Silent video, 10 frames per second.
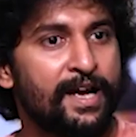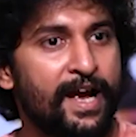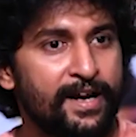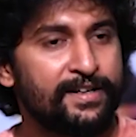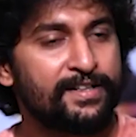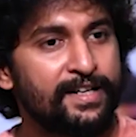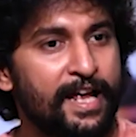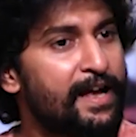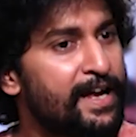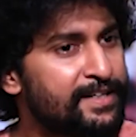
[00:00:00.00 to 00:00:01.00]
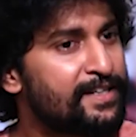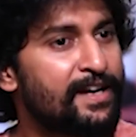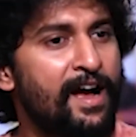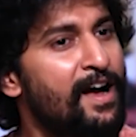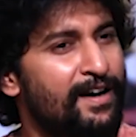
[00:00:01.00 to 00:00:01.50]
and then I, I think,
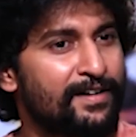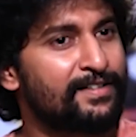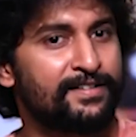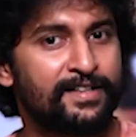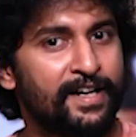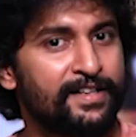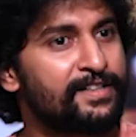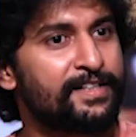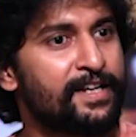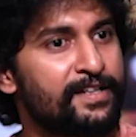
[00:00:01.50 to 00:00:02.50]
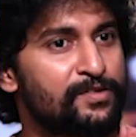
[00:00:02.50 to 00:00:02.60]
huh, the I think take is